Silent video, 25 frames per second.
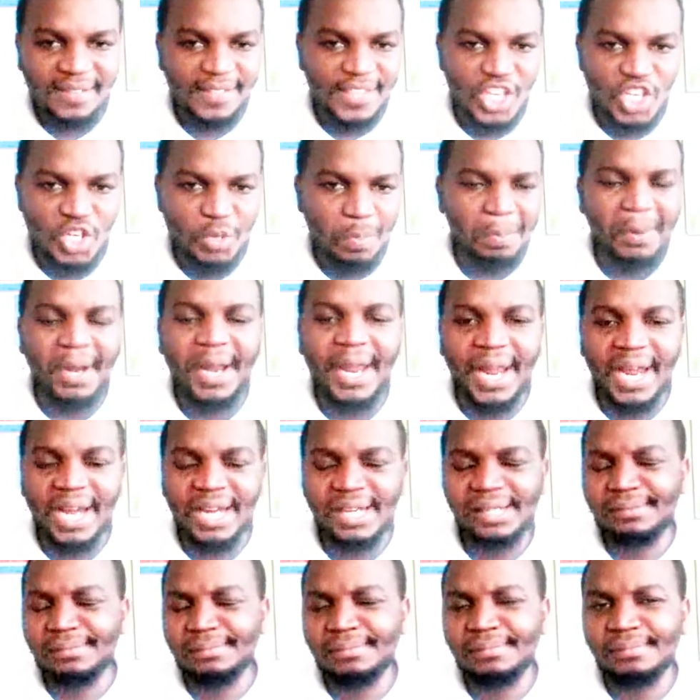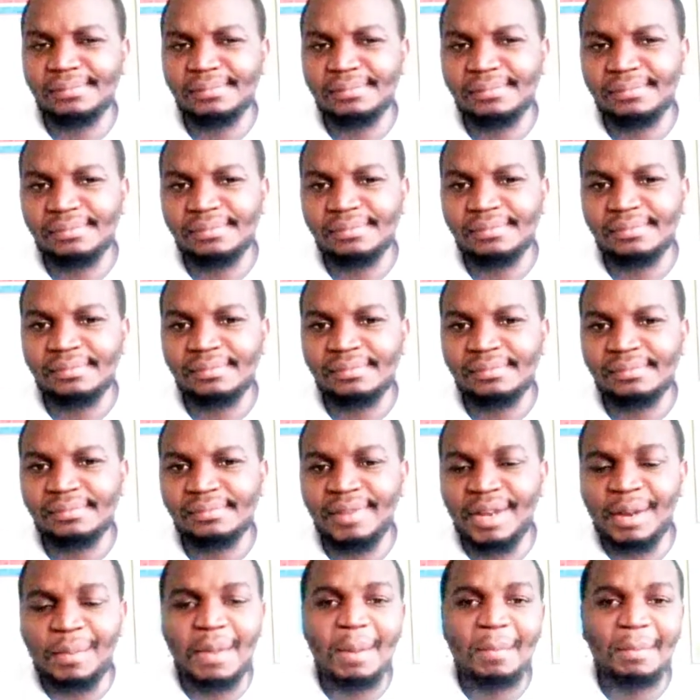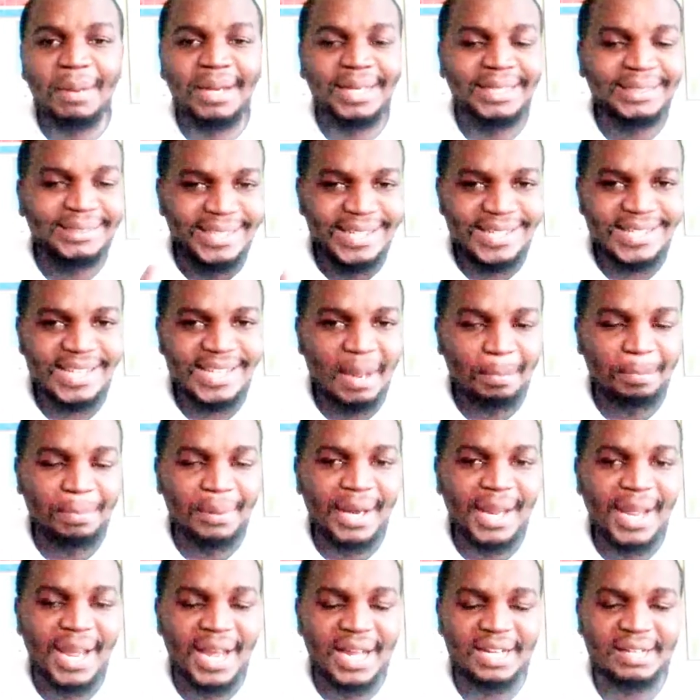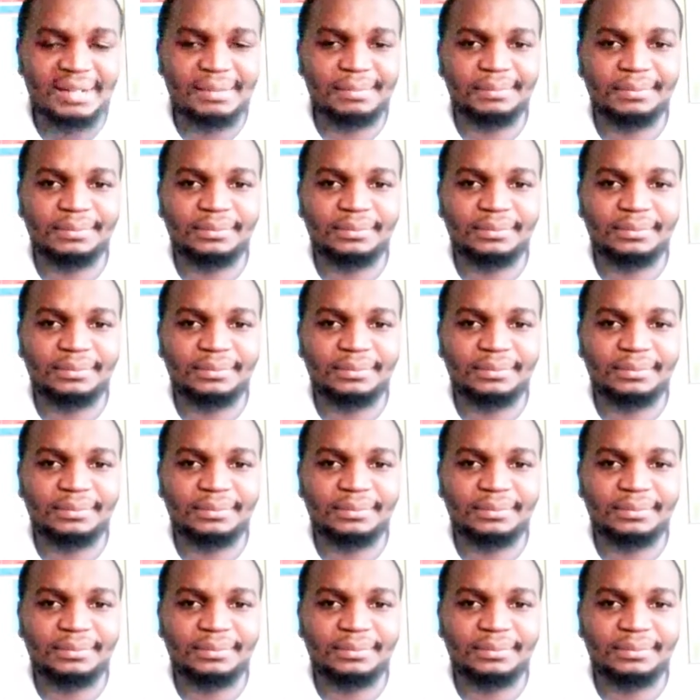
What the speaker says: this prayer. Remember, it is a prayer.